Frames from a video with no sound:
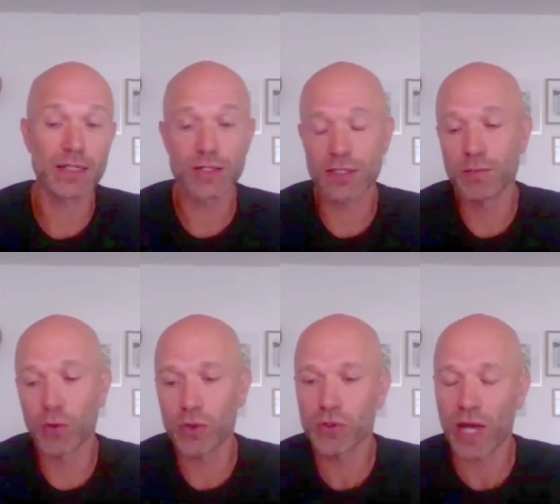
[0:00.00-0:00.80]
it's just
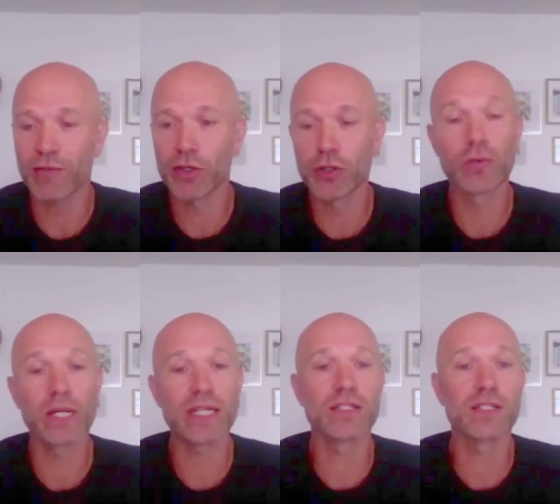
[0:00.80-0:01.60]
important to have a good
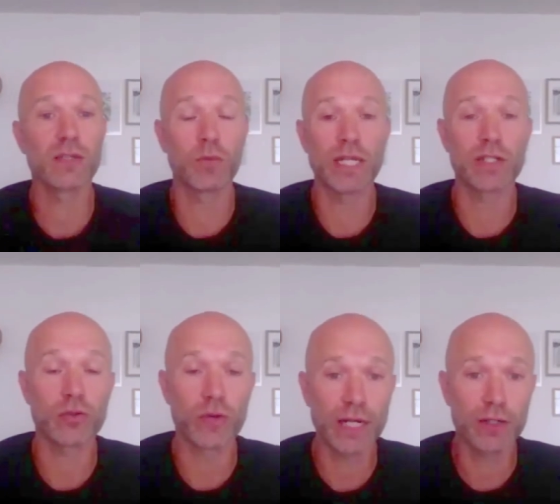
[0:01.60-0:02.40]
relationship with their
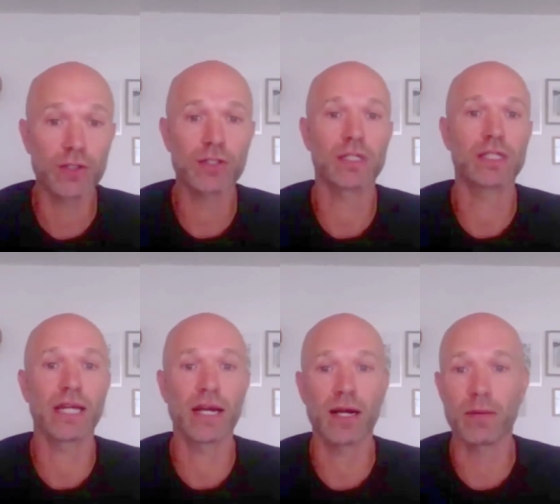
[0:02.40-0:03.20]
trainers,
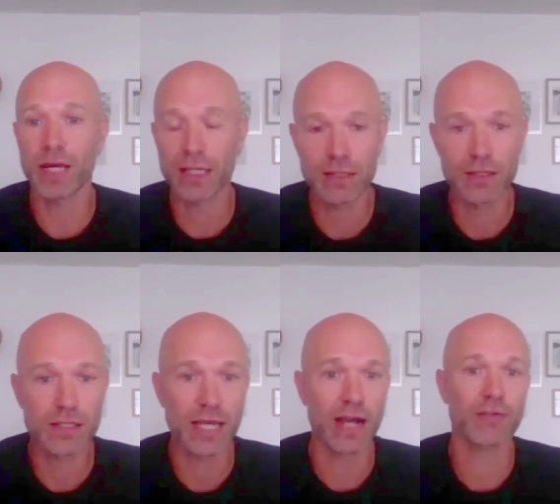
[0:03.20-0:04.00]
their medical
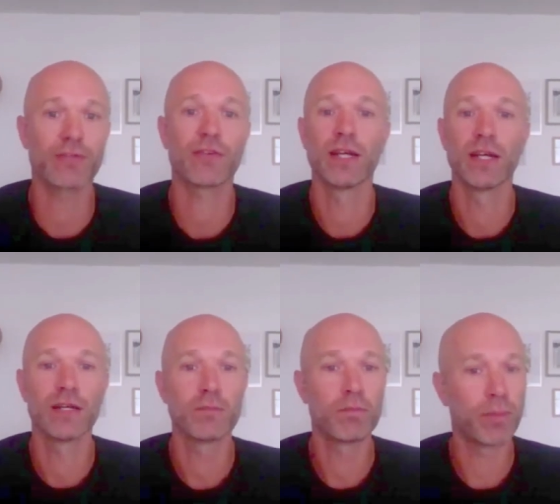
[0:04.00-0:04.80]
staff,
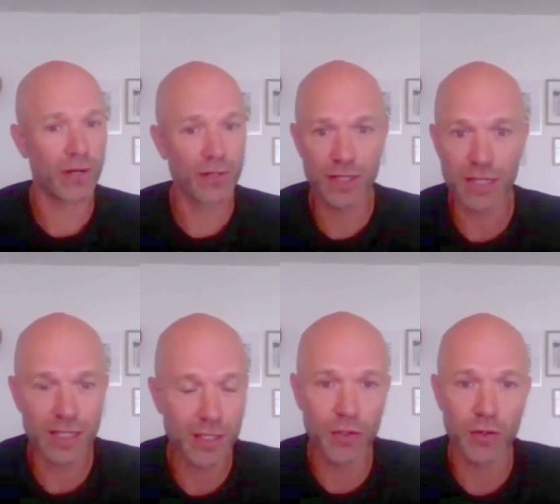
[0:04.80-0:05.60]
bury the
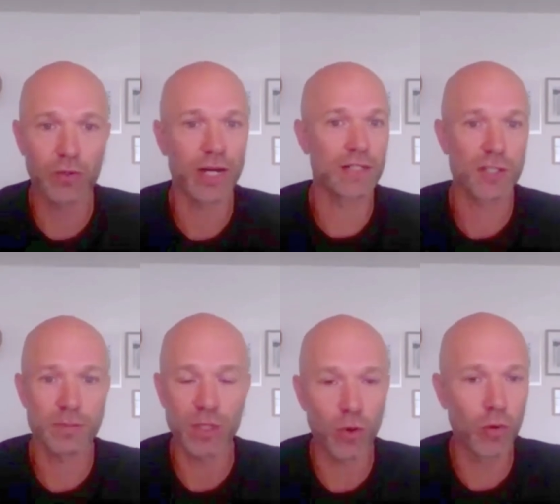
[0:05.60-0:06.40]
ego and just
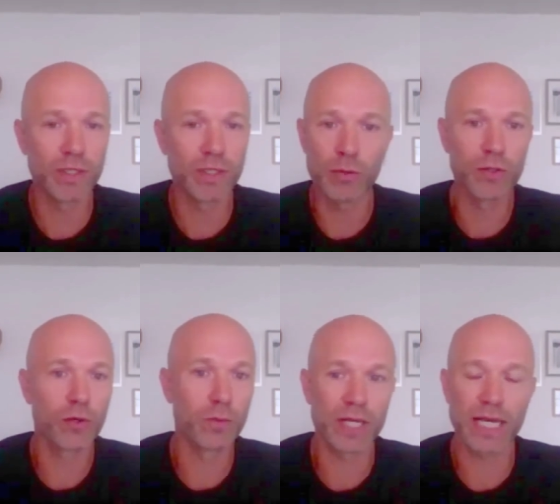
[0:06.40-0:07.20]
be open, open
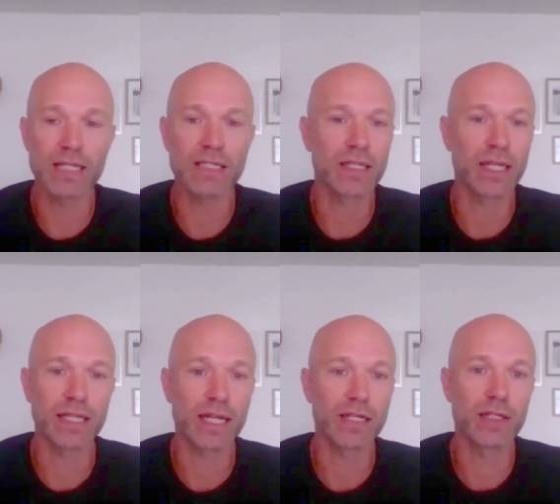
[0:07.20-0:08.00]
communication. And
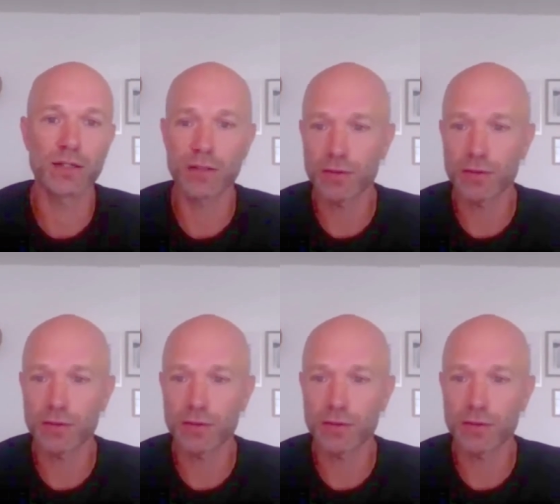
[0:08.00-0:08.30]
then